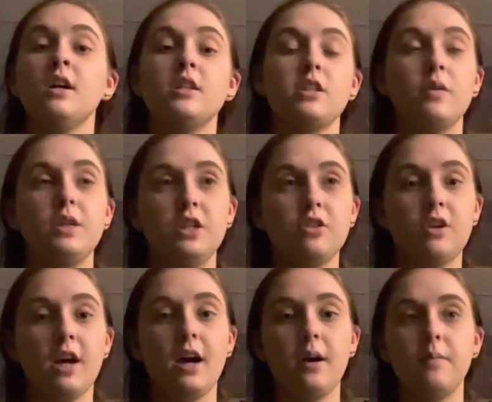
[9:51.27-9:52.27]
So we just
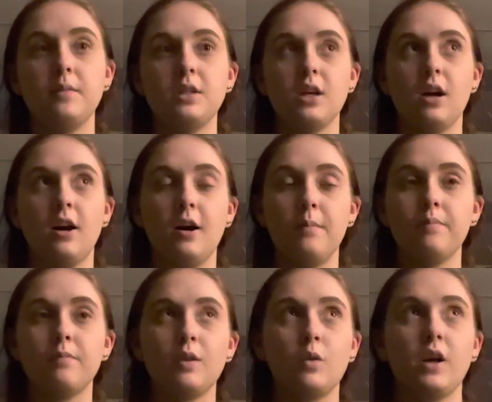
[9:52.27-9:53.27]
grabbed um,
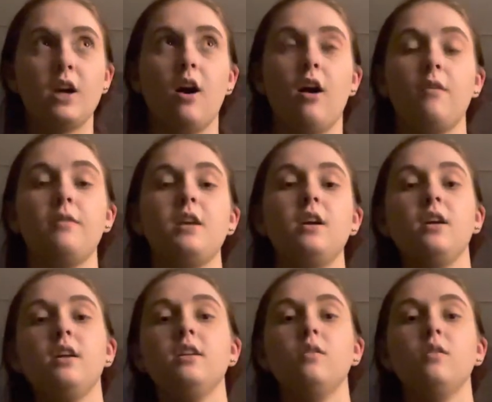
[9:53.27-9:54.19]
quick coffee.